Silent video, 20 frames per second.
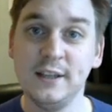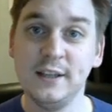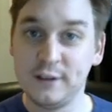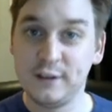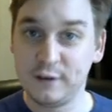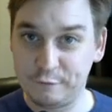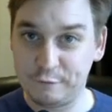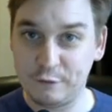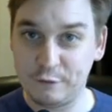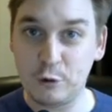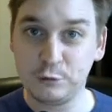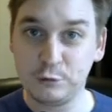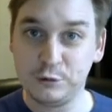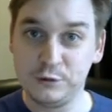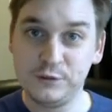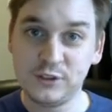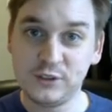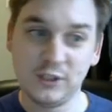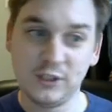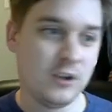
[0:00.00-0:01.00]

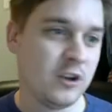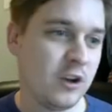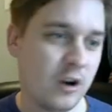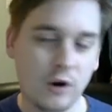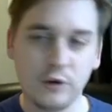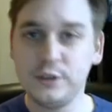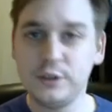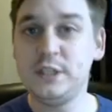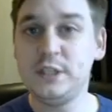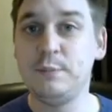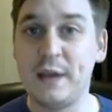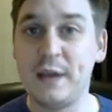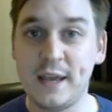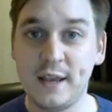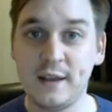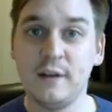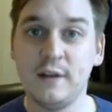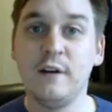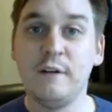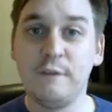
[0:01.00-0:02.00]
folders on
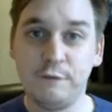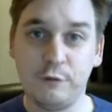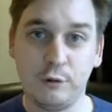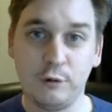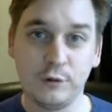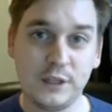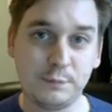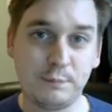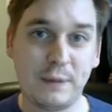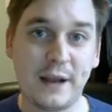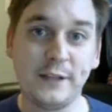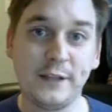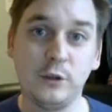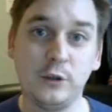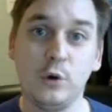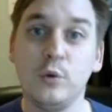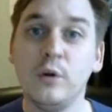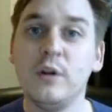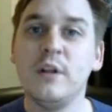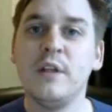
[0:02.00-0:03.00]
eBay for this
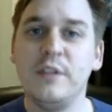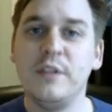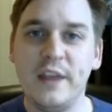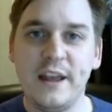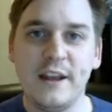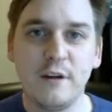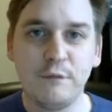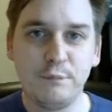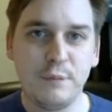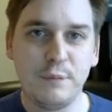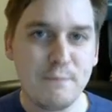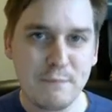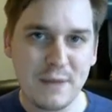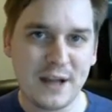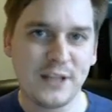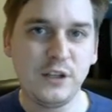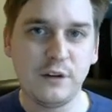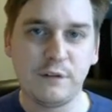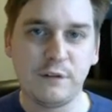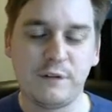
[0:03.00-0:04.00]
banknote, they have been
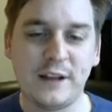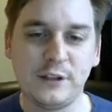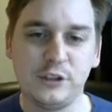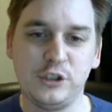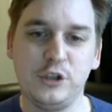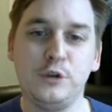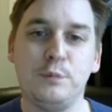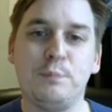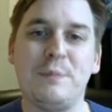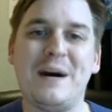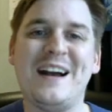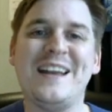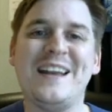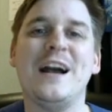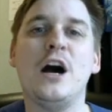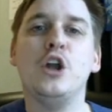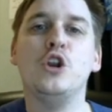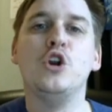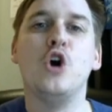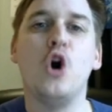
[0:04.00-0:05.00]
manufactured by
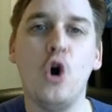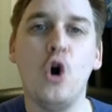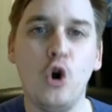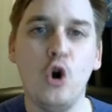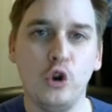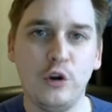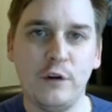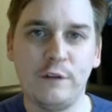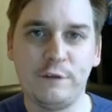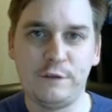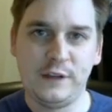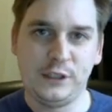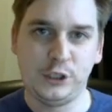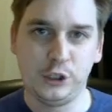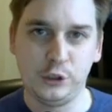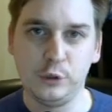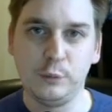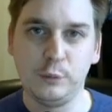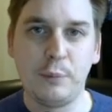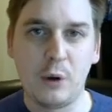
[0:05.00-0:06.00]
an
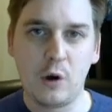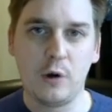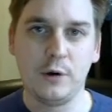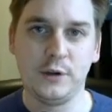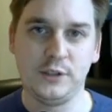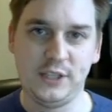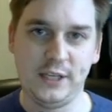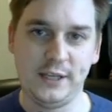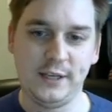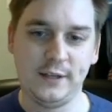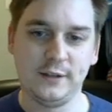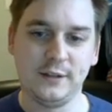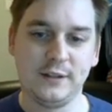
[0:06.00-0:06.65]
unofficial party.